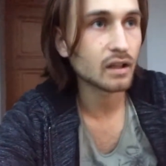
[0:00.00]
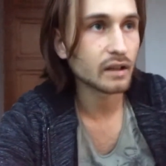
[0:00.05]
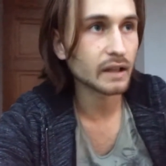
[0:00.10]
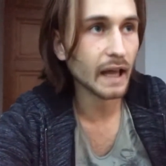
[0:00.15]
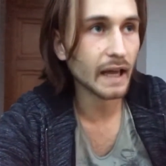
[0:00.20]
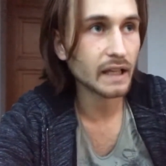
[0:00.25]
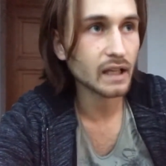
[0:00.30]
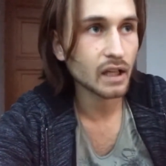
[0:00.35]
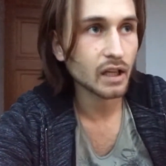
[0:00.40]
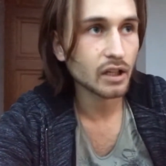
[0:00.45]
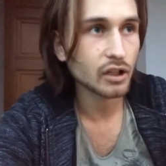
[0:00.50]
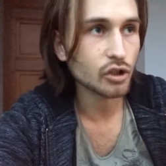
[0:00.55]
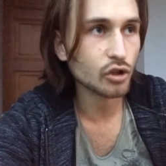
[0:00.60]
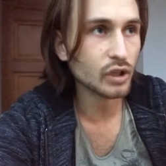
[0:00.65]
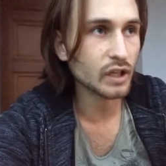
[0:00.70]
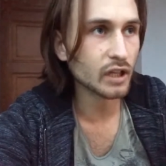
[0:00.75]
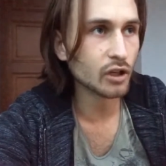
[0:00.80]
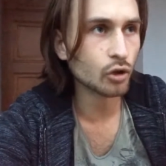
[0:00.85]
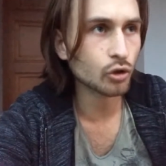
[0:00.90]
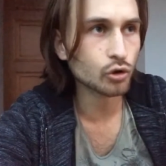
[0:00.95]
like you
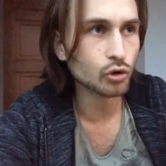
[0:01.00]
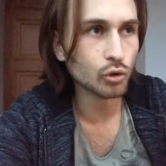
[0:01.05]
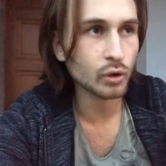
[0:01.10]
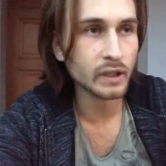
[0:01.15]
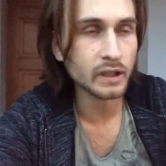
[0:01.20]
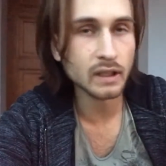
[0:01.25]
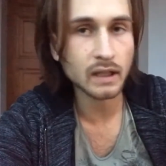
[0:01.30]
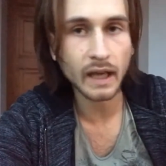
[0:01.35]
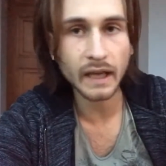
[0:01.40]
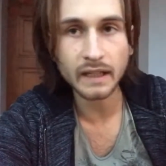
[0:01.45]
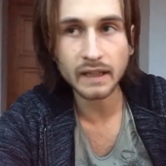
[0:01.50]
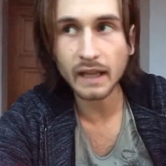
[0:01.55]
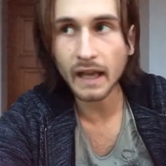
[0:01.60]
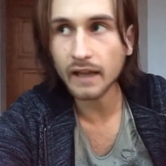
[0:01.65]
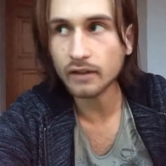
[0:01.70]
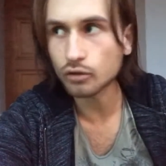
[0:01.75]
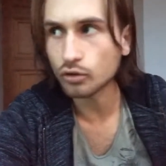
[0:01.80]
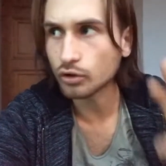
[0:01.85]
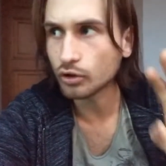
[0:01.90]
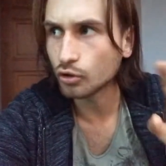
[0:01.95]
cannot do it like
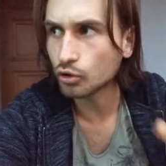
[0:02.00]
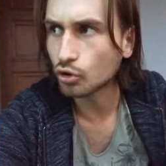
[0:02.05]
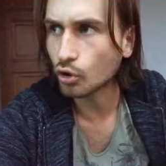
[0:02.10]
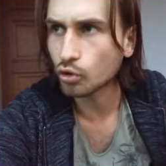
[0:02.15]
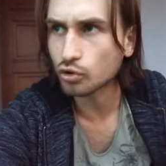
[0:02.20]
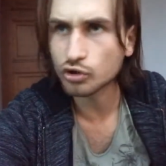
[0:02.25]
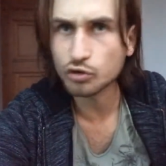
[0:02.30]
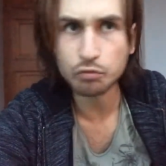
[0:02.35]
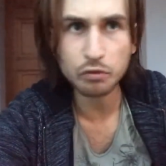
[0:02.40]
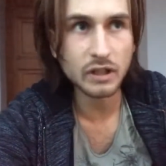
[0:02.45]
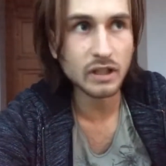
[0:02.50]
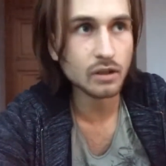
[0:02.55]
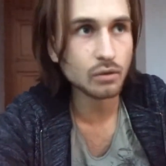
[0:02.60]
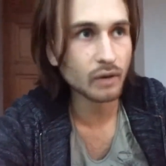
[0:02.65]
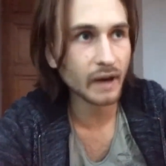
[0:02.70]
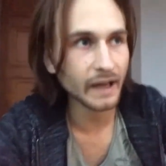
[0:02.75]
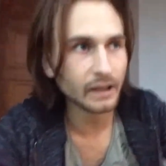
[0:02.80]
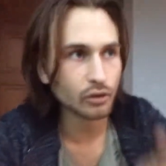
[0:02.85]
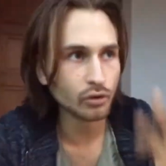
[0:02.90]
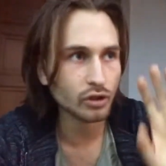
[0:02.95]
that or you don't speak
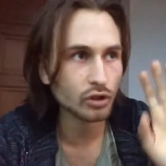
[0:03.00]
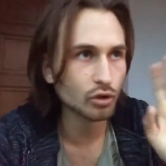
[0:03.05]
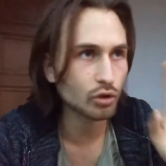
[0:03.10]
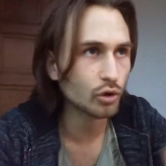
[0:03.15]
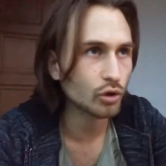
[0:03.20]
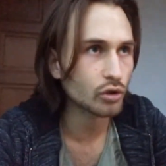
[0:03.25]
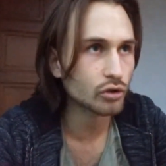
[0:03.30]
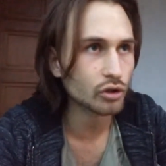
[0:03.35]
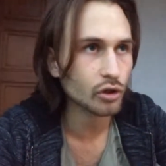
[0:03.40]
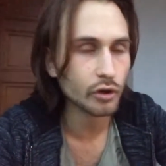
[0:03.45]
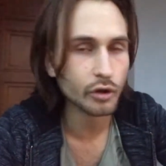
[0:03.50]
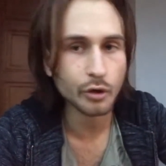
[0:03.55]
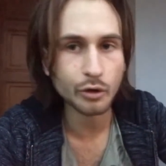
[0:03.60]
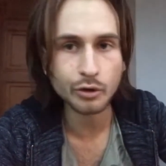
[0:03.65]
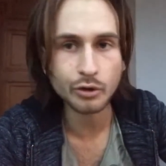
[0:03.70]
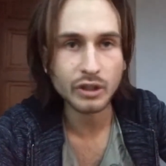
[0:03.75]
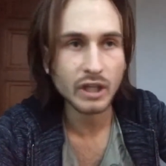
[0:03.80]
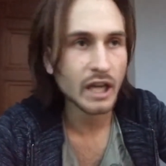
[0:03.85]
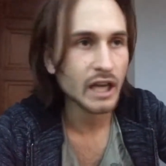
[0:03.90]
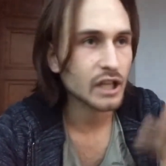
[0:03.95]
right or you look not
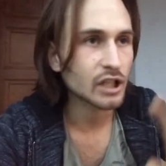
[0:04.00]
good